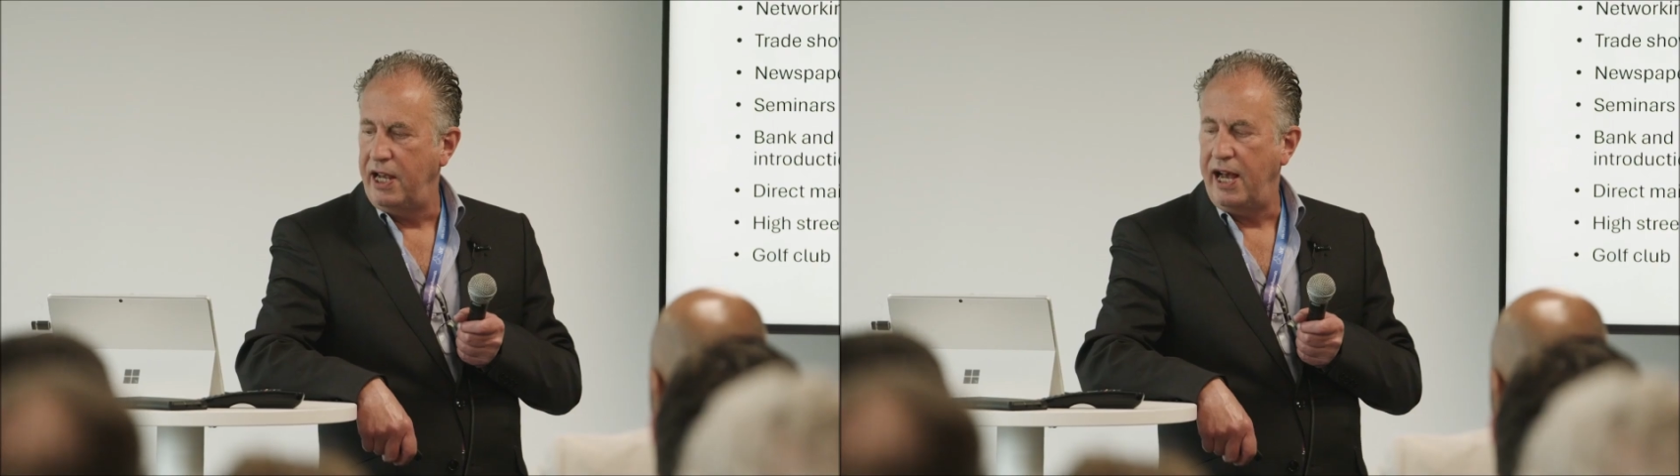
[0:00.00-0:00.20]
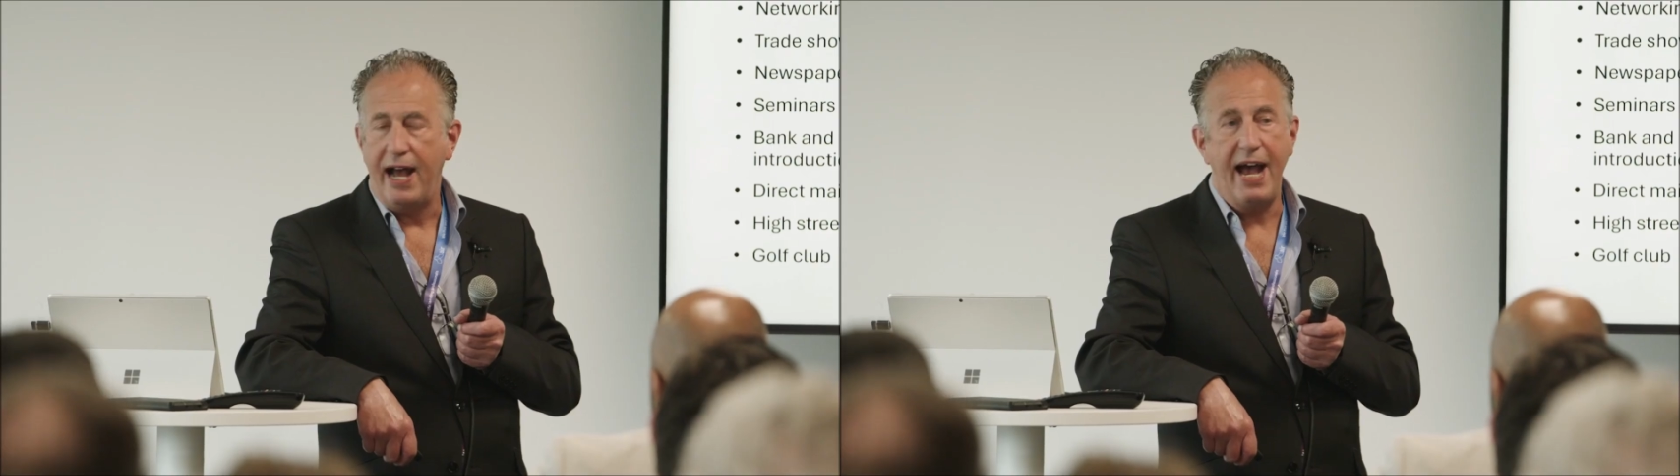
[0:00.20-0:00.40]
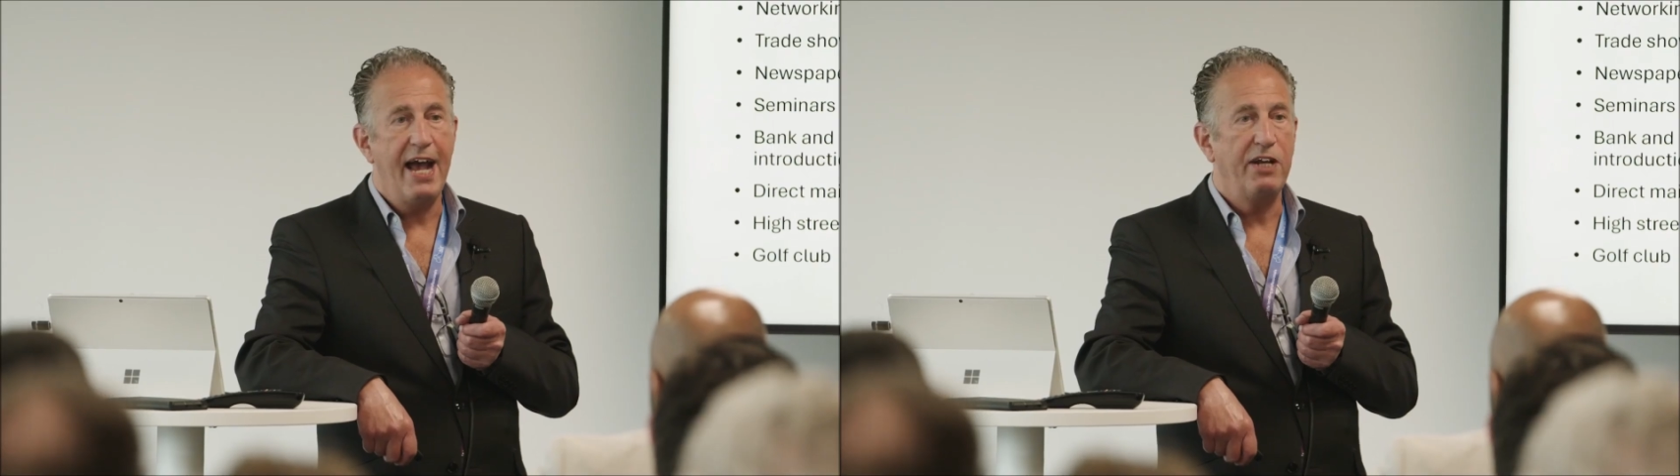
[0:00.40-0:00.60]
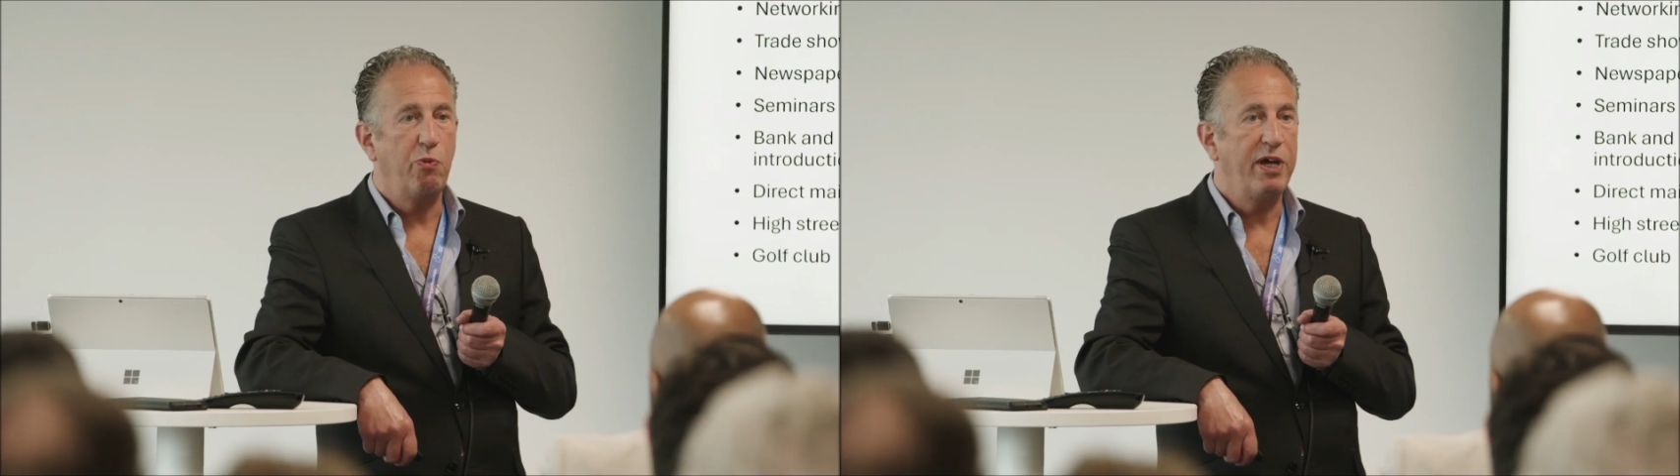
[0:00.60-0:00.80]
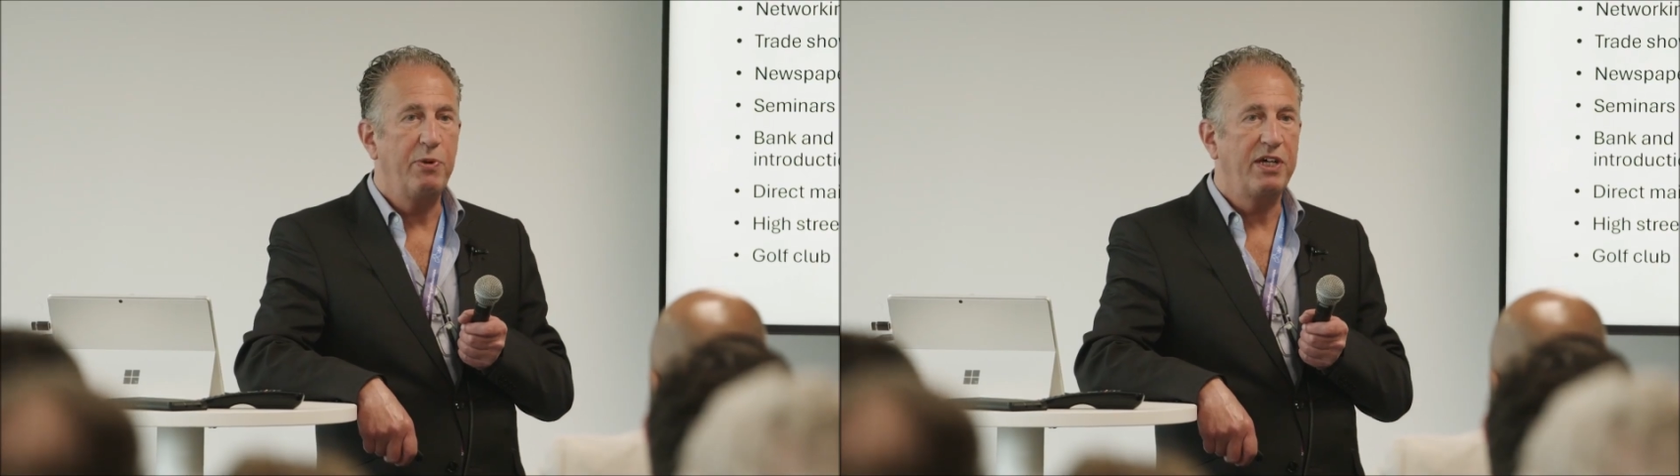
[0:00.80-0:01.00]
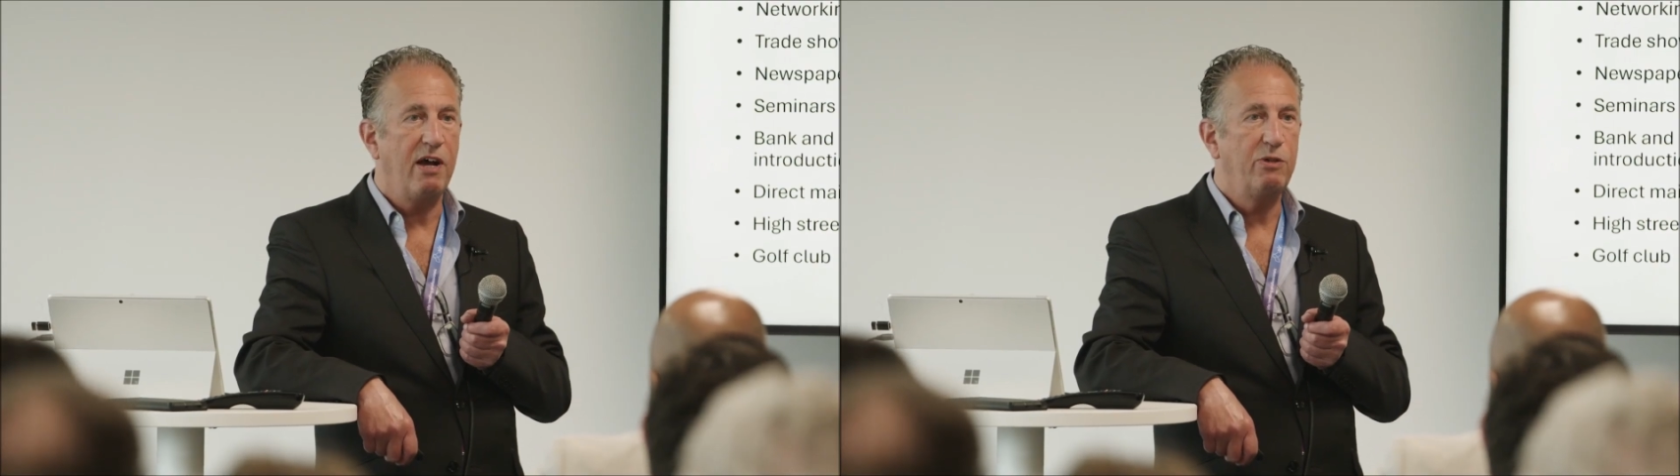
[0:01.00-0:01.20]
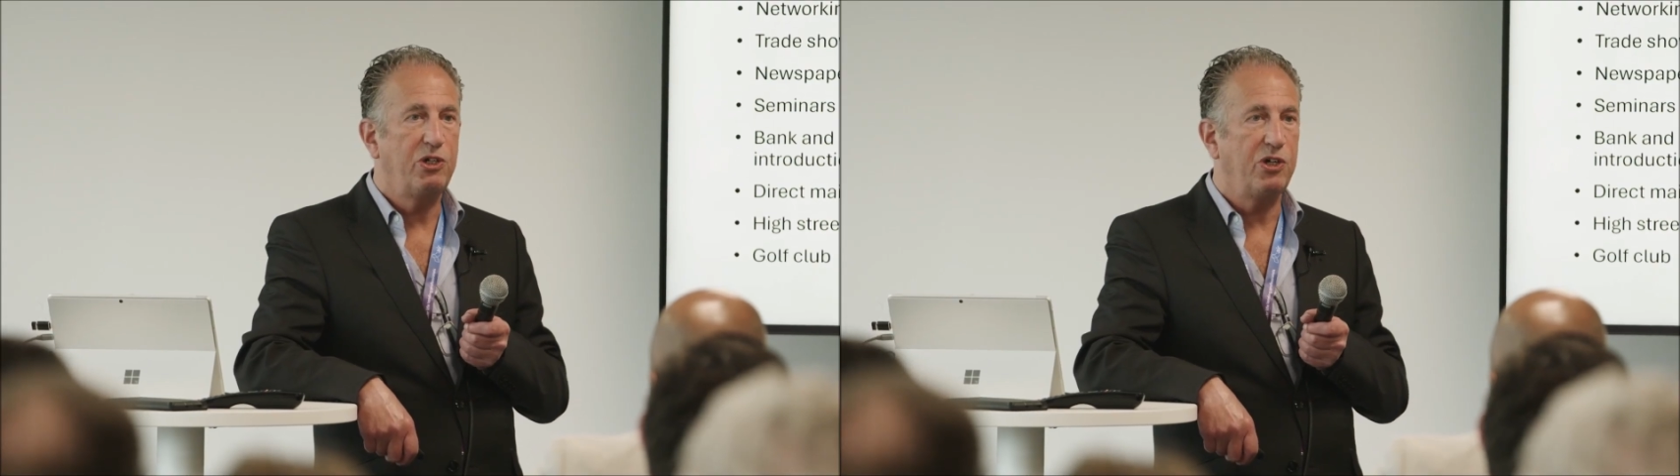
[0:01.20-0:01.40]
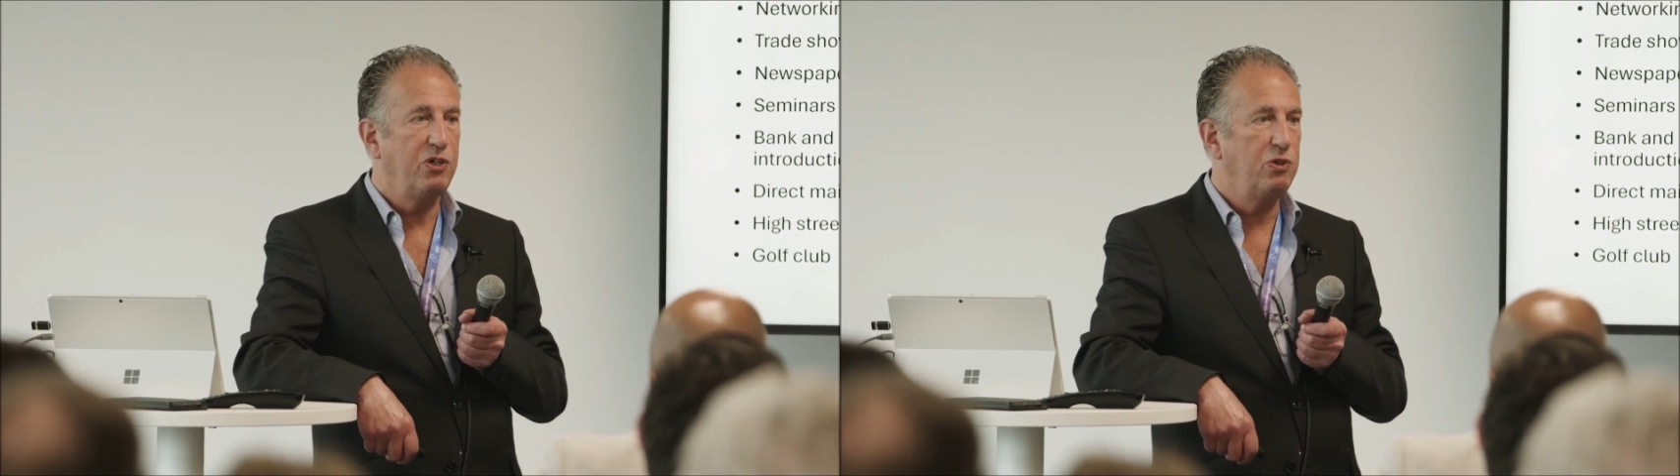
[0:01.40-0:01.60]
And we would go
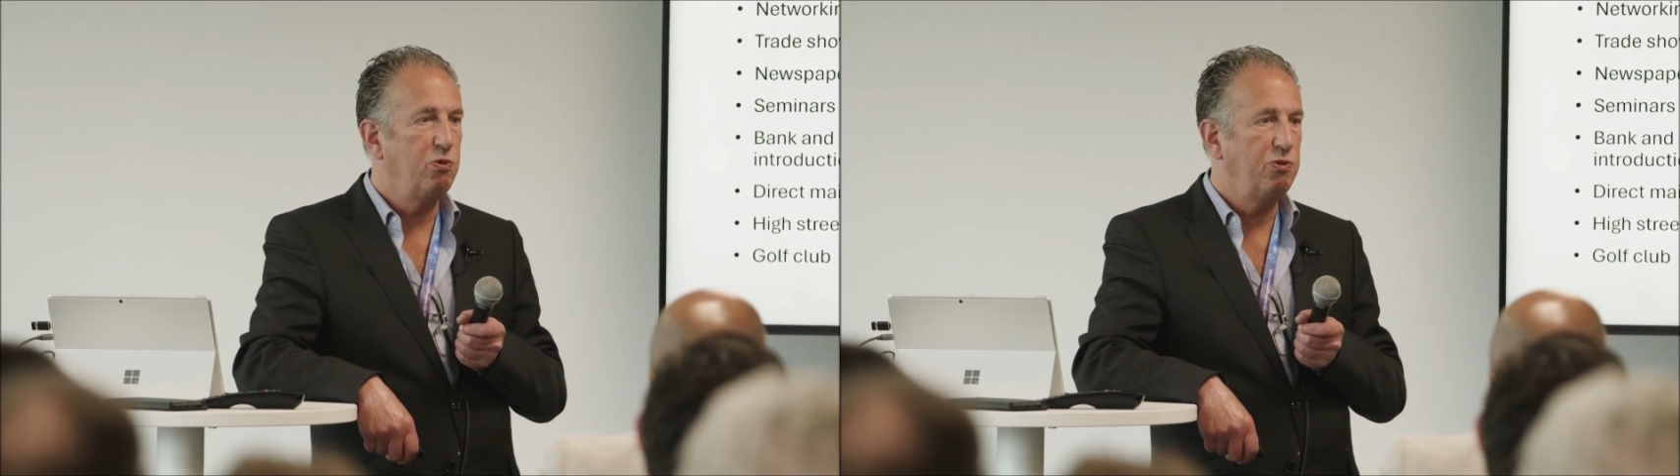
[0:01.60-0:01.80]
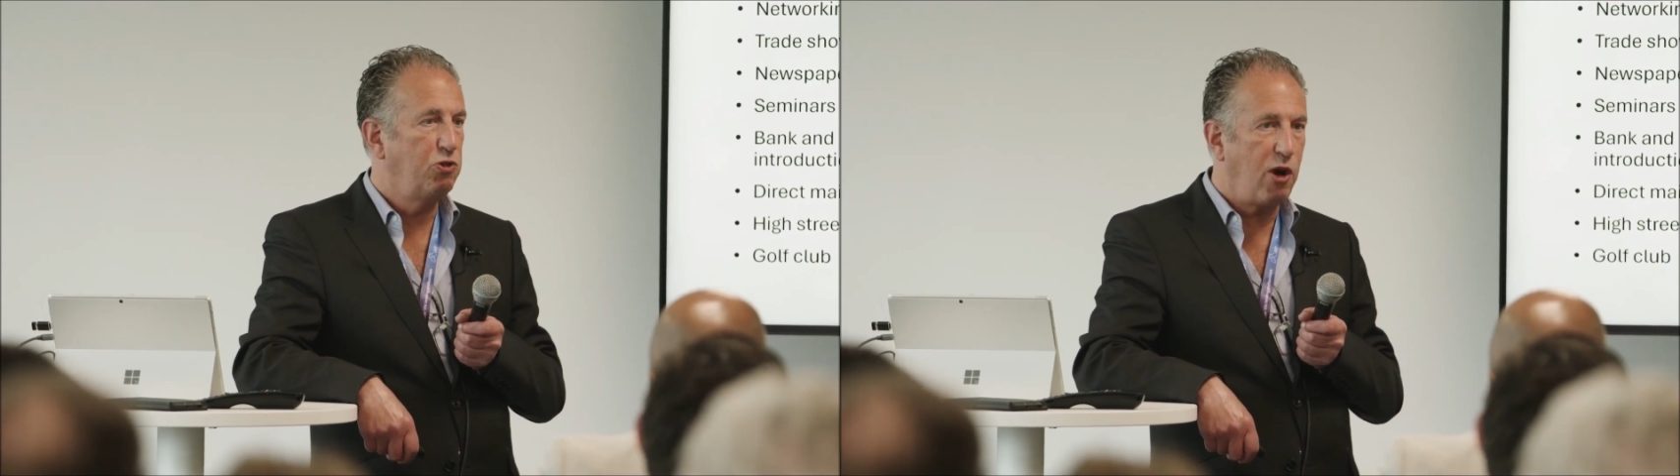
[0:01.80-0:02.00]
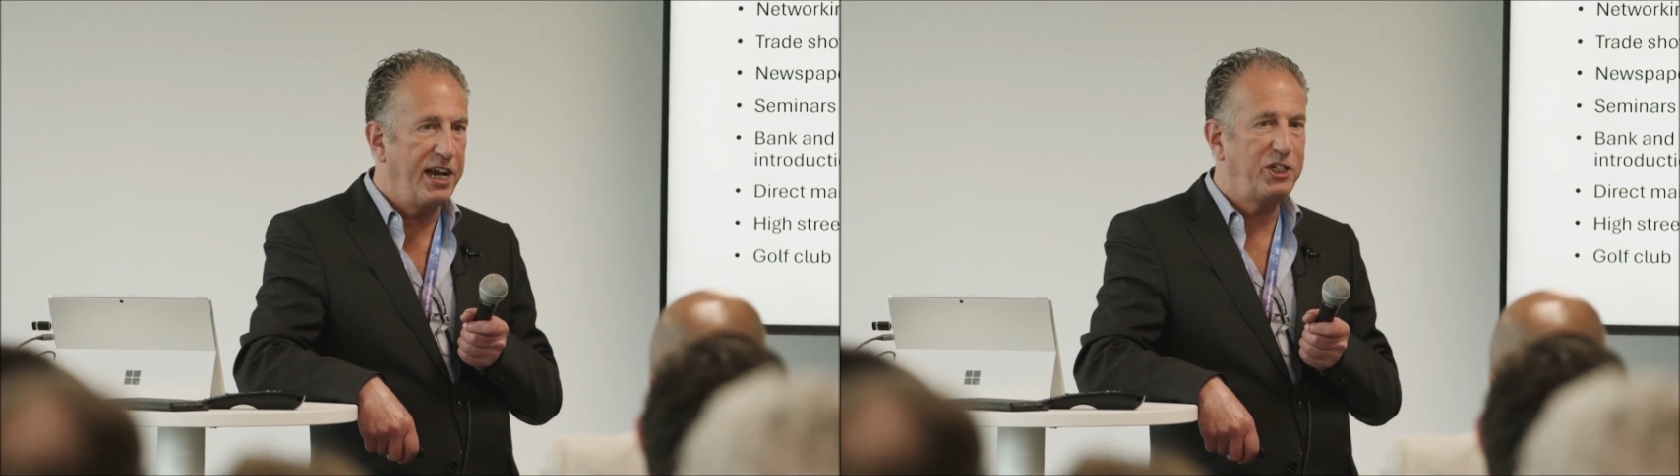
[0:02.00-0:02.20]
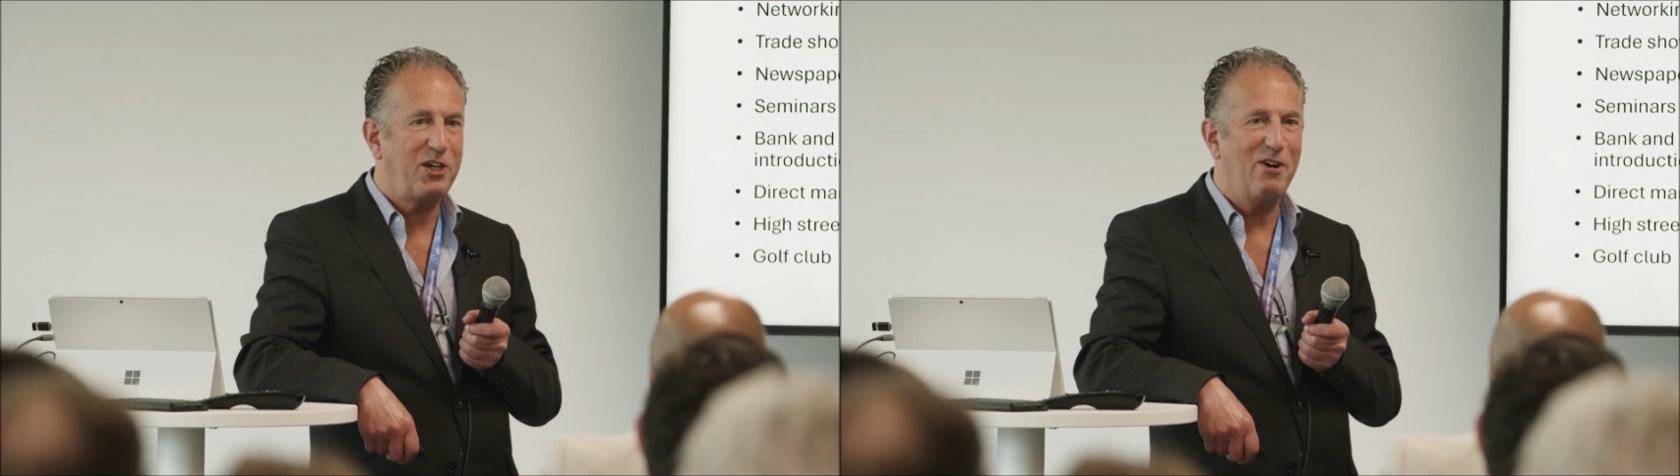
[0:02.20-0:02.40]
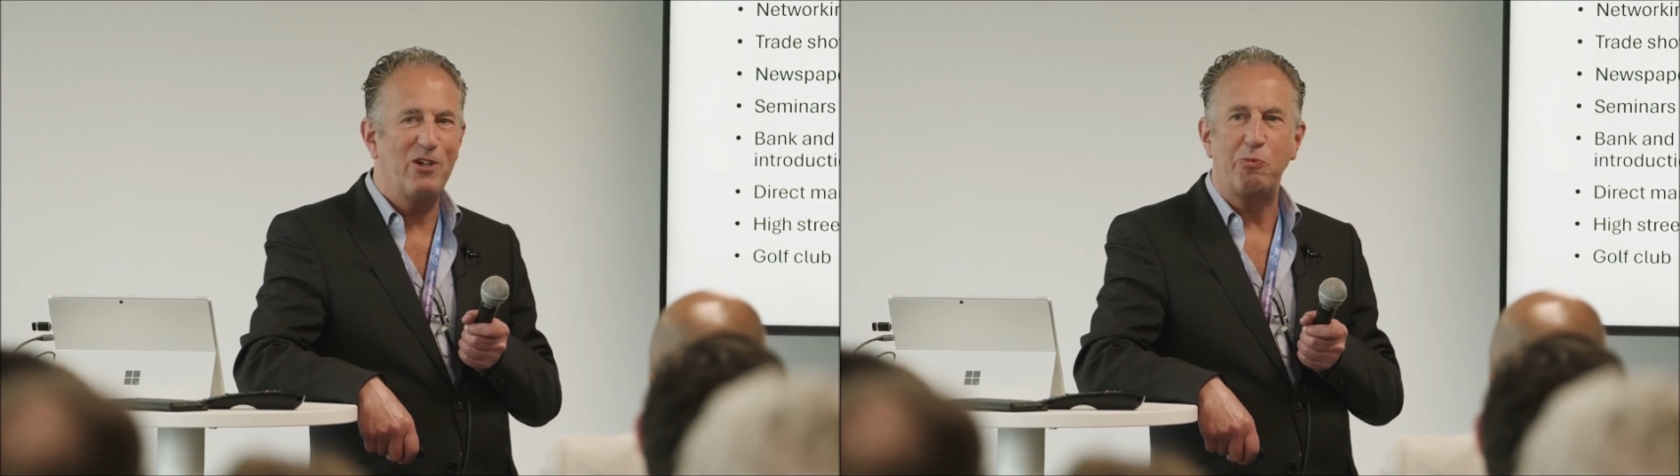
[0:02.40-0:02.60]
to trade shows,